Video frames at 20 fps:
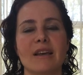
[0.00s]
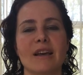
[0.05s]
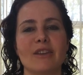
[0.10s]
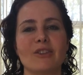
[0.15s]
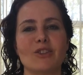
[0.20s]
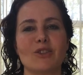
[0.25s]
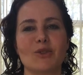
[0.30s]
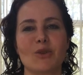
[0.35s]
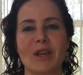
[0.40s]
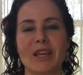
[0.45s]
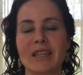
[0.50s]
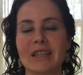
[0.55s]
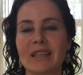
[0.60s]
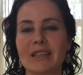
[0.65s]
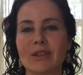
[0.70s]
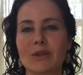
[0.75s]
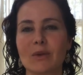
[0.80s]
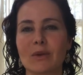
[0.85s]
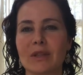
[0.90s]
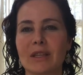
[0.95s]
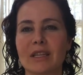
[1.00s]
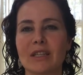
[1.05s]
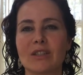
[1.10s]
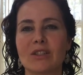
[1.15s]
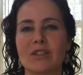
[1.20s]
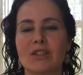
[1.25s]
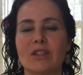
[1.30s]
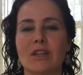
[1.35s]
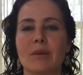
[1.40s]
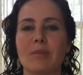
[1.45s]
strengthen the
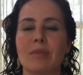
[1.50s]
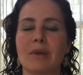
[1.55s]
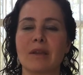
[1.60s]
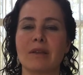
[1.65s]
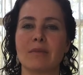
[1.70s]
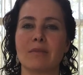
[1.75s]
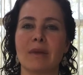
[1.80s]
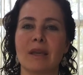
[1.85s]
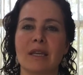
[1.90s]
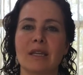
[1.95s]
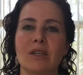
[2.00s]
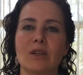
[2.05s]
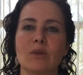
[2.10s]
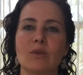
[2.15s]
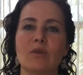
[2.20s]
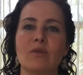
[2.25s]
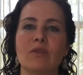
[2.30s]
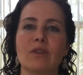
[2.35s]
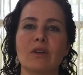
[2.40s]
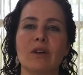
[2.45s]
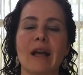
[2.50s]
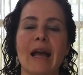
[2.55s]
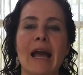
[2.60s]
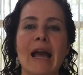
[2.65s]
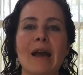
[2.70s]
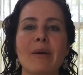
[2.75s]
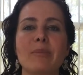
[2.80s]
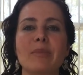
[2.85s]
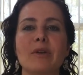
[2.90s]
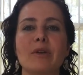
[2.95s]
relationship and make you feel
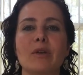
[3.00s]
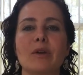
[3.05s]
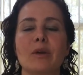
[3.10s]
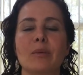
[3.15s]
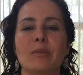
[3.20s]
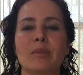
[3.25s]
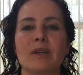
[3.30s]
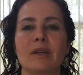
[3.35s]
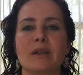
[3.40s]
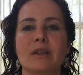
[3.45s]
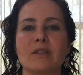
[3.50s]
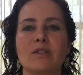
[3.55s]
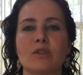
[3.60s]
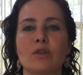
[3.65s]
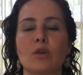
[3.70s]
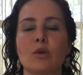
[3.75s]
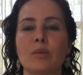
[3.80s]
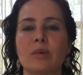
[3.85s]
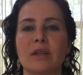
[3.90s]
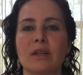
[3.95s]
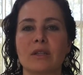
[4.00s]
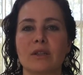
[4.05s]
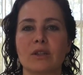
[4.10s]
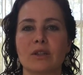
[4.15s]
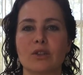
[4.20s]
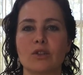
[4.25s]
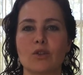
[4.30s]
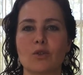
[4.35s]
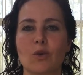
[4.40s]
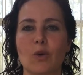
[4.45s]
happier because you'll be in
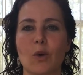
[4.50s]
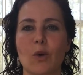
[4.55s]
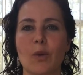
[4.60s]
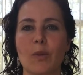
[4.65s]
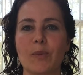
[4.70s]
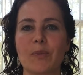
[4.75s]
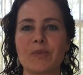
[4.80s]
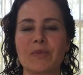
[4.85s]
control.